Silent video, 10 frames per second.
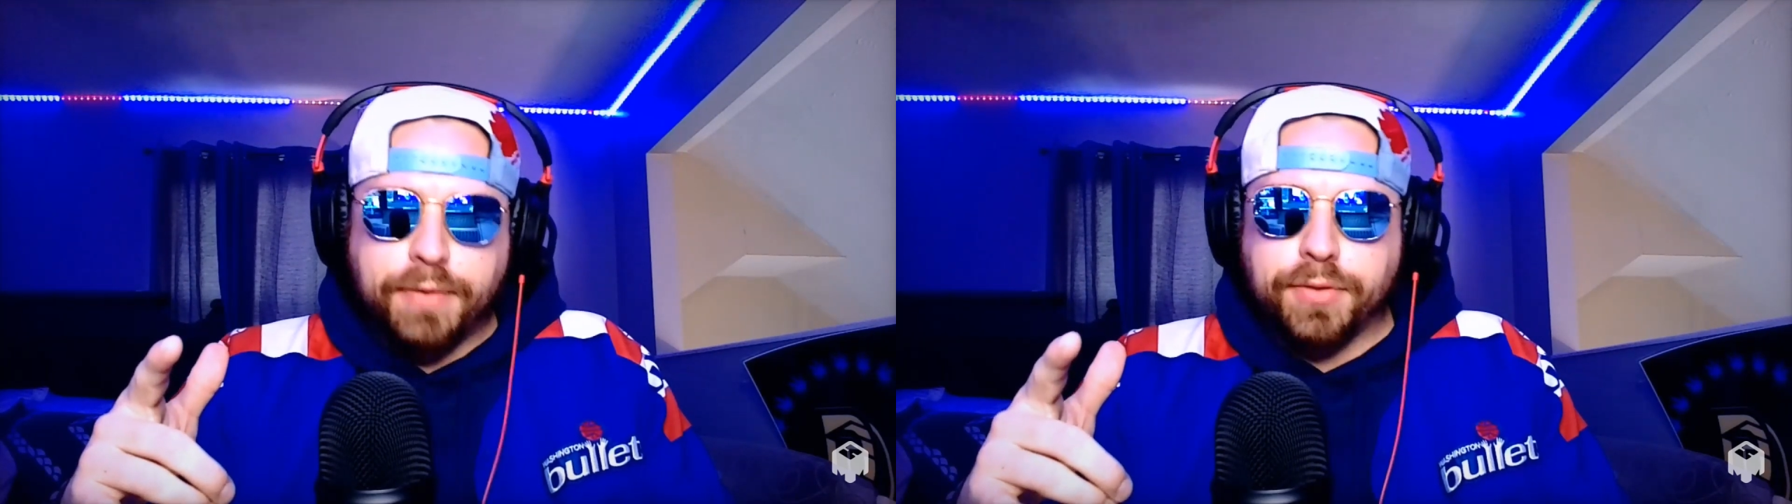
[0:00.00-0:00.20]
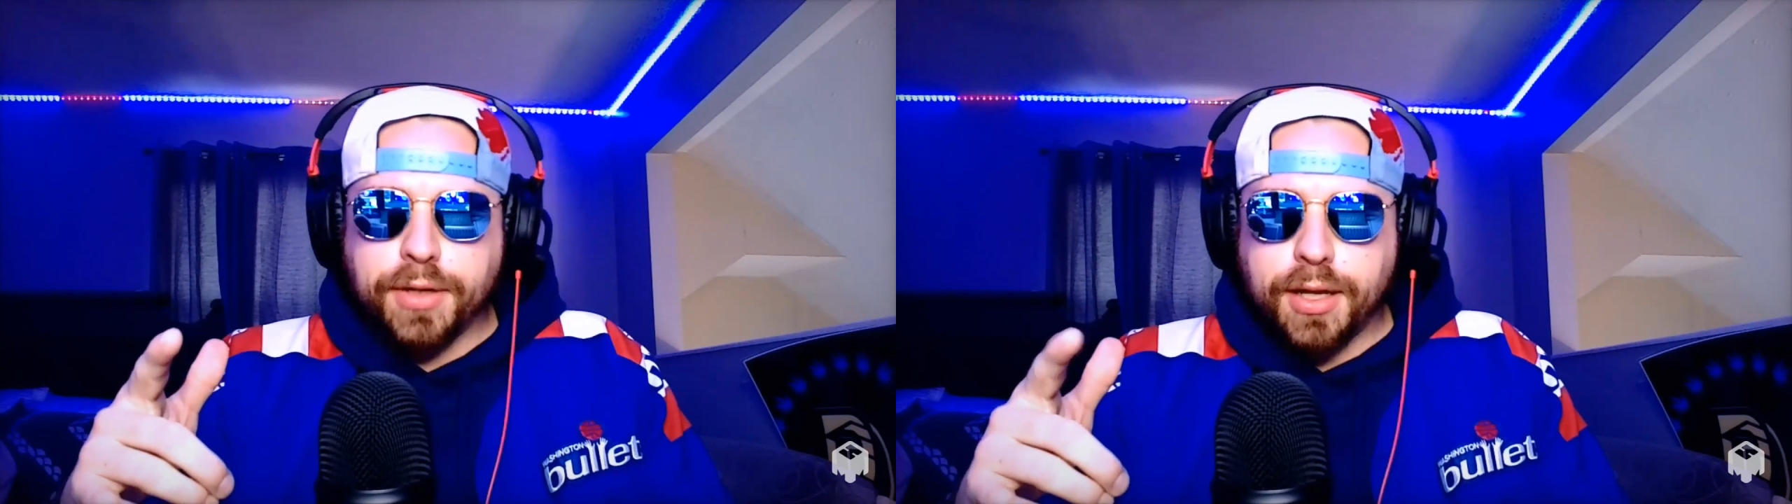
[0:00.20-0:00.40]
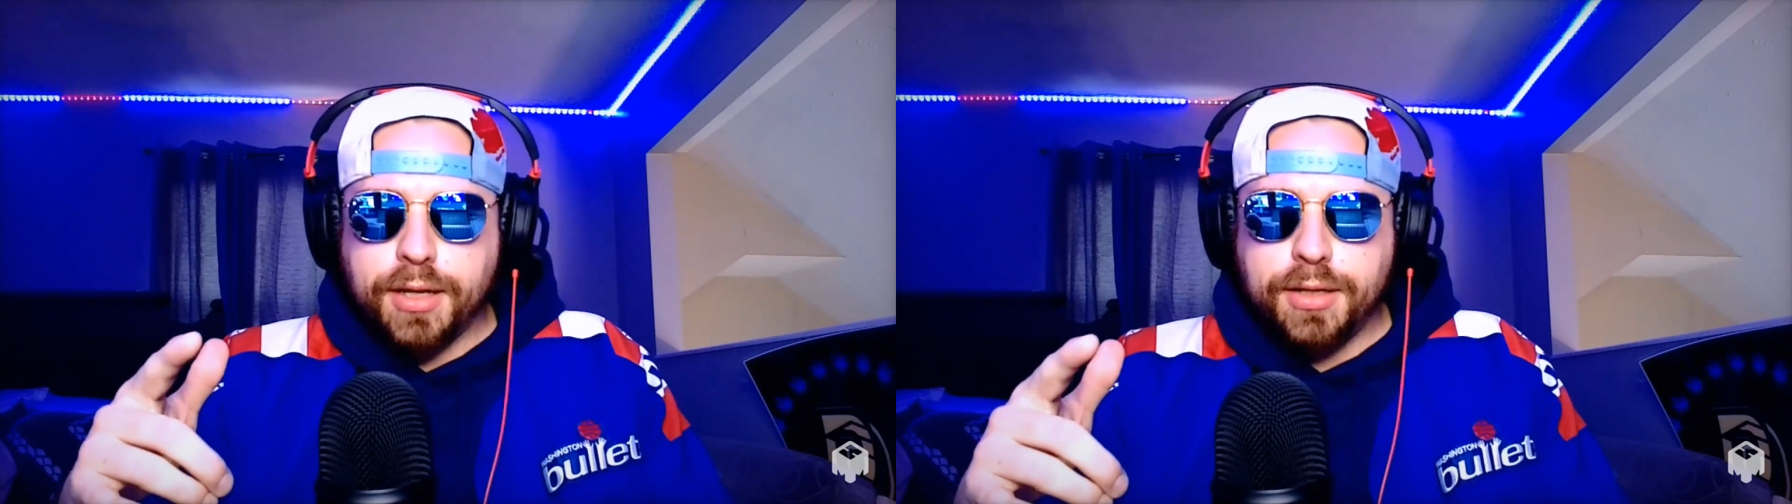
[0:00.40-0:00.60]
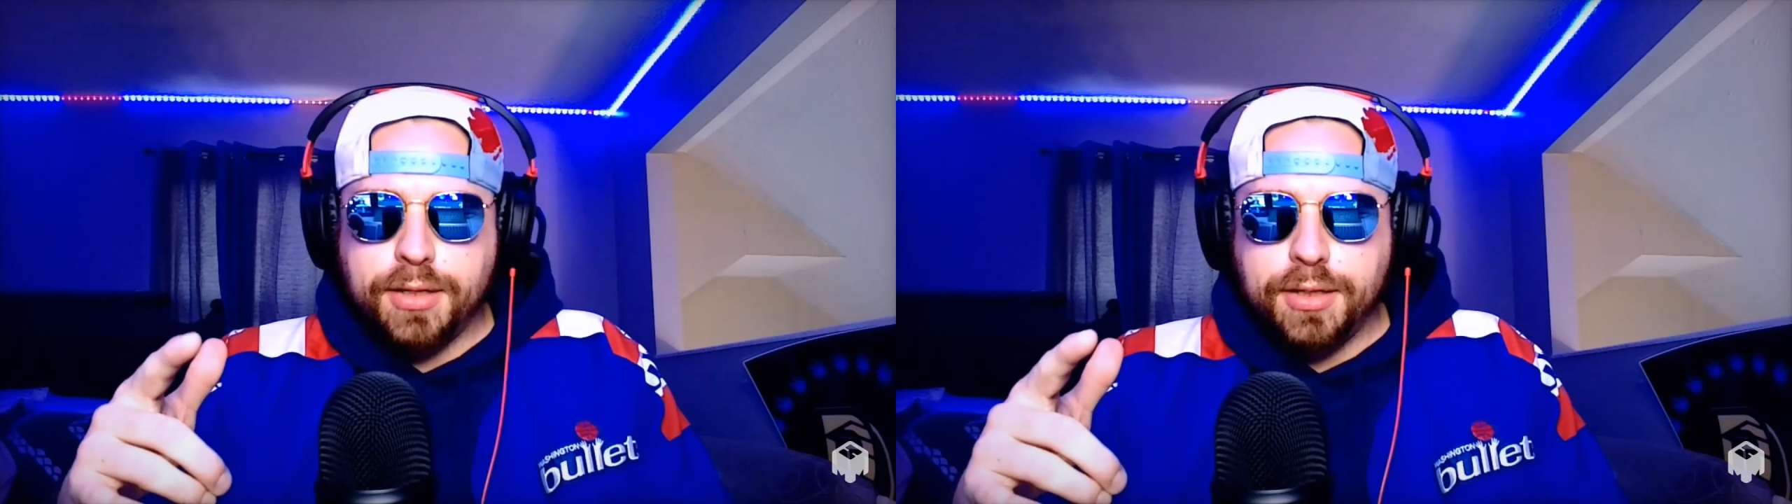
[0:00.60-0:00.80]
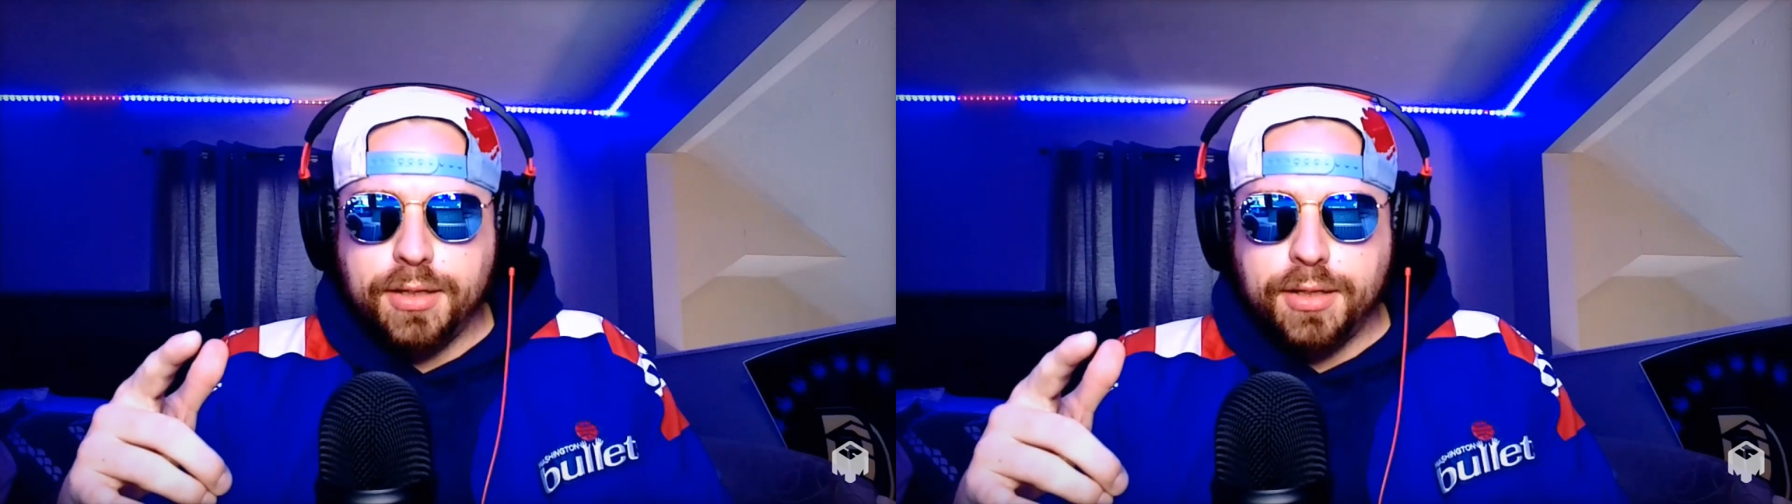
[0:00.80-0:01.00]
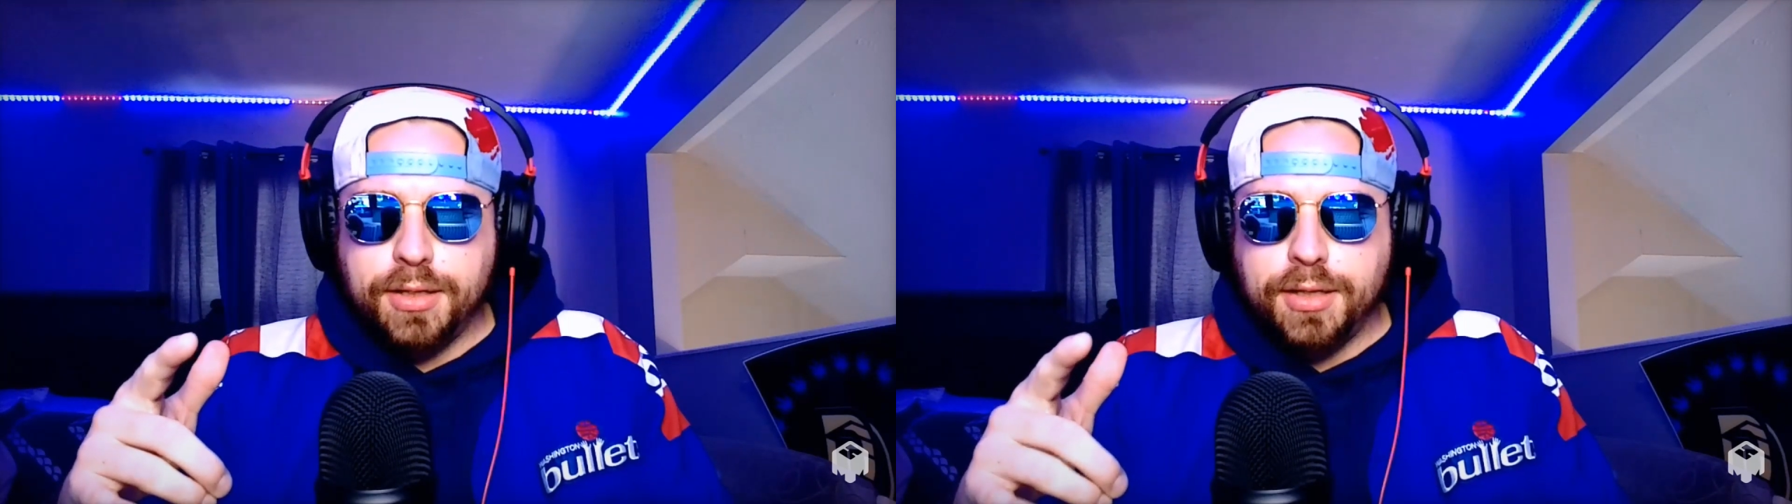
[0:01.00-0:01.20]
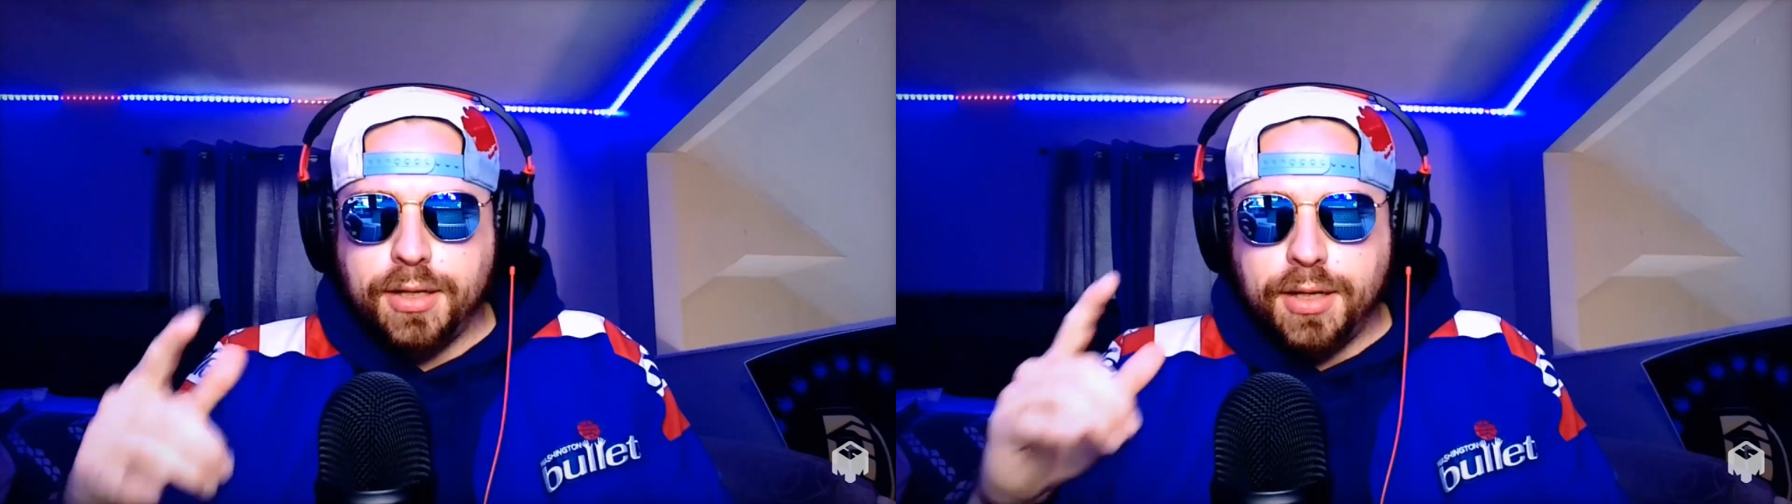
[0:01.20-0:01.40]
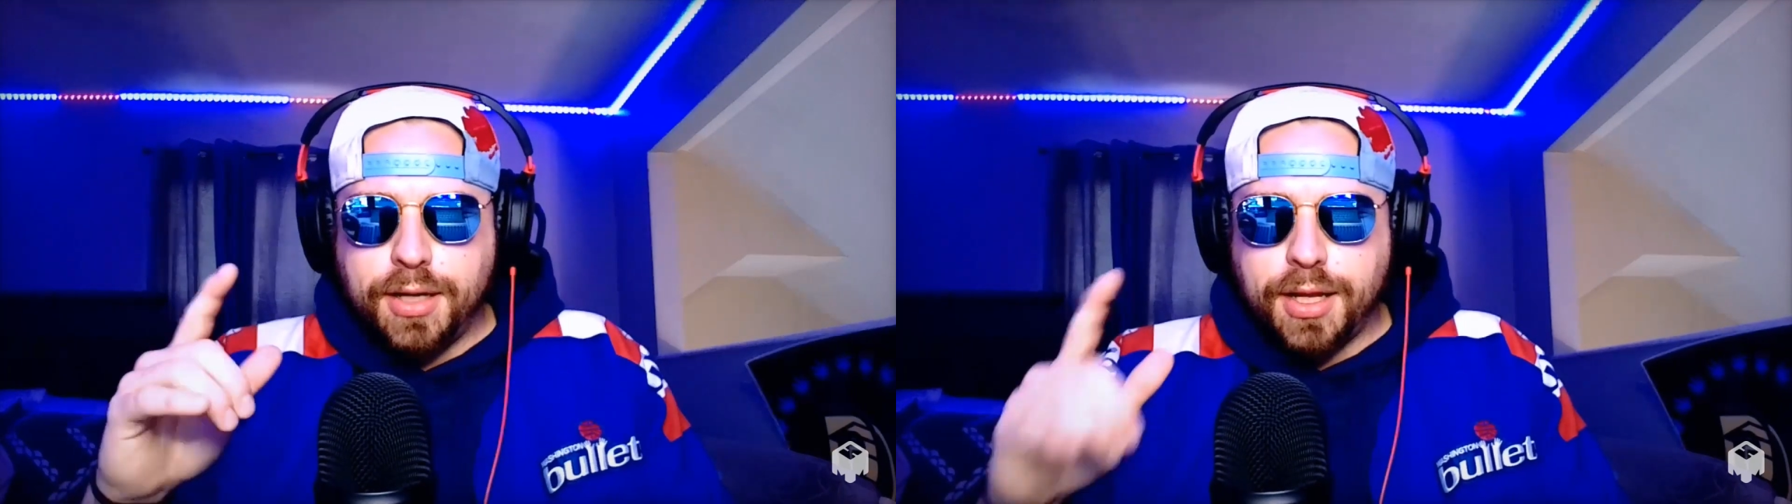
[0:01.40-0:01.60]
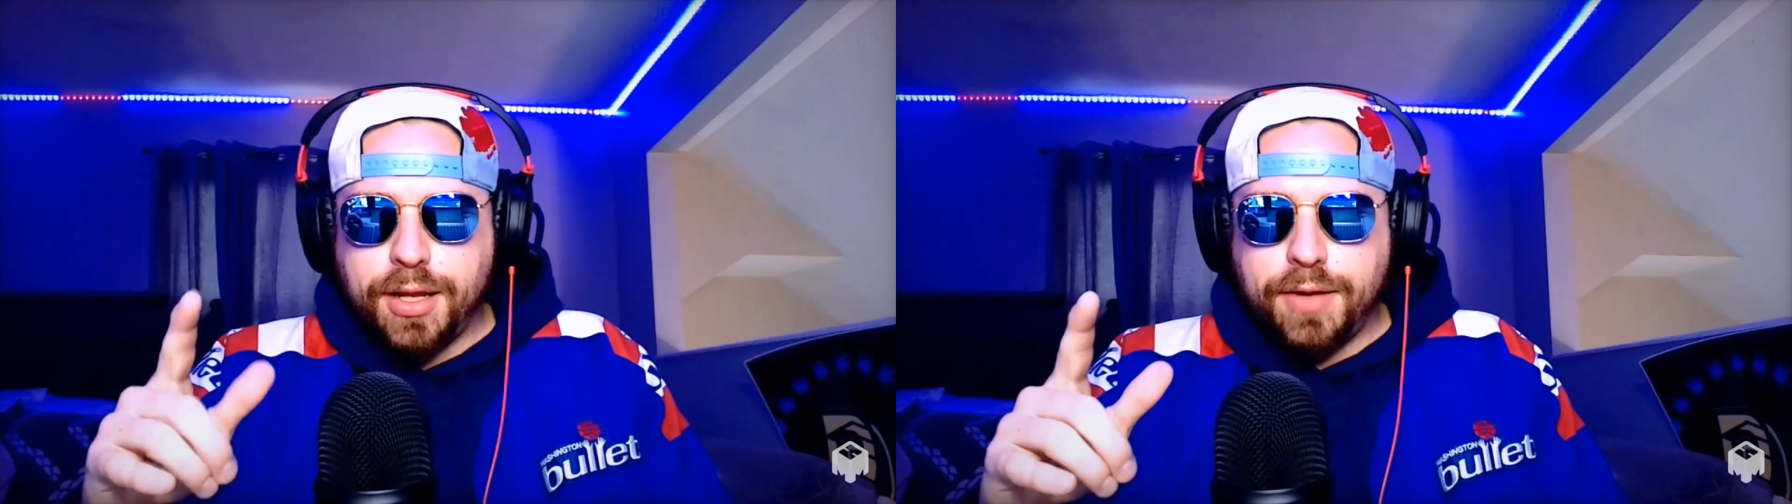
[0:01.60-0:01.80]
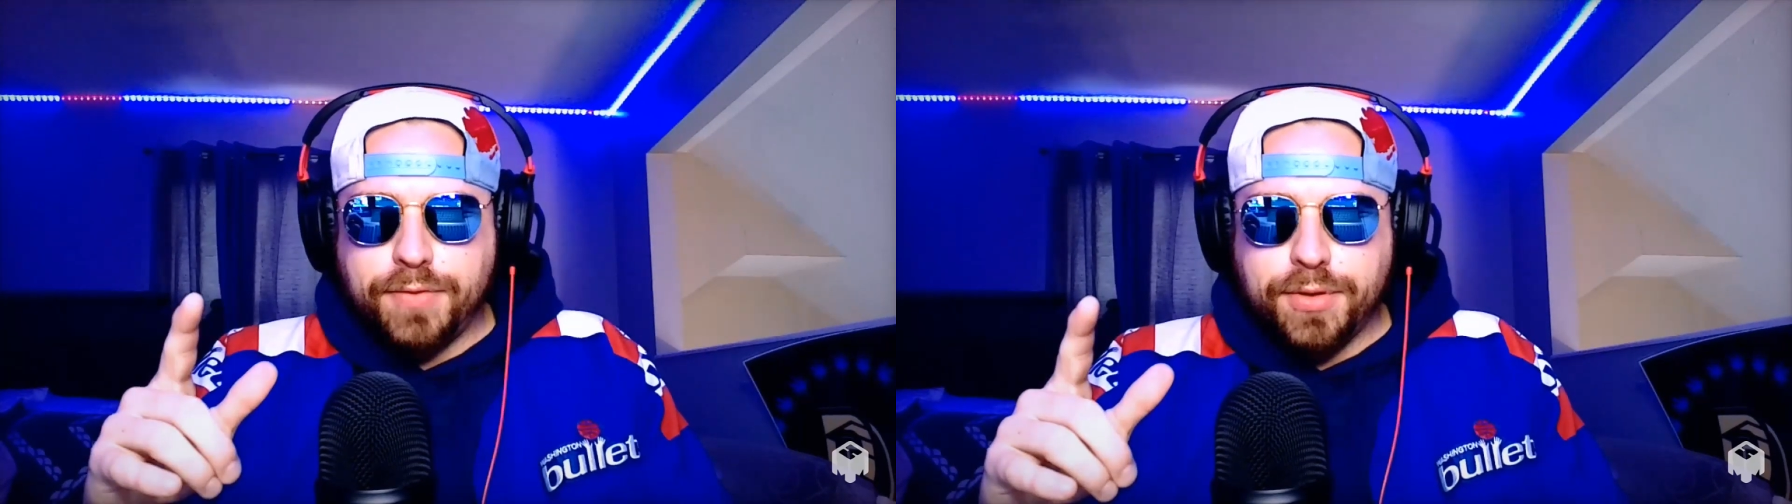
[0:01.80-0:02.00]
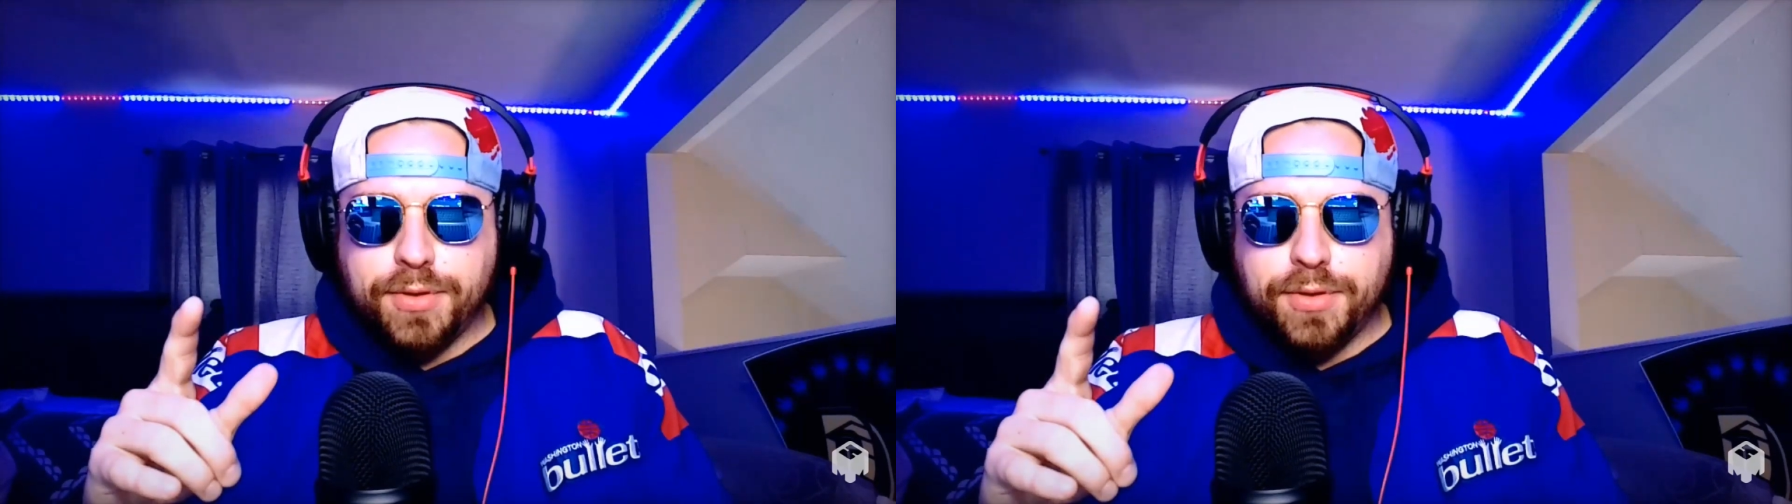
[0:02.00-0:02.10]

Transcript: forget I love you.